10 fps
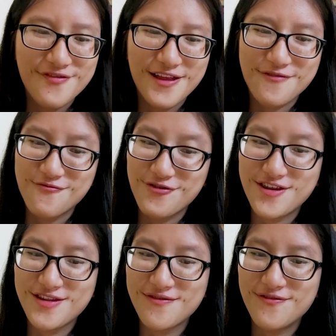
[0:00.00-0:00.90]
like
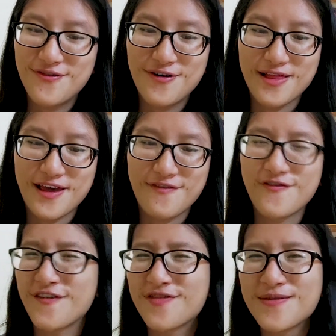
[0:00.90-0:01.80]
read for like
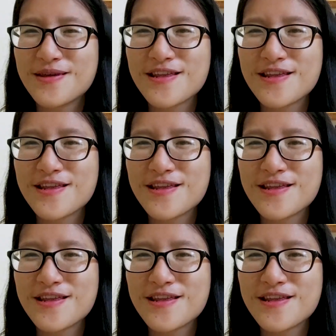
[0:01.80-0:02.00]
fifteen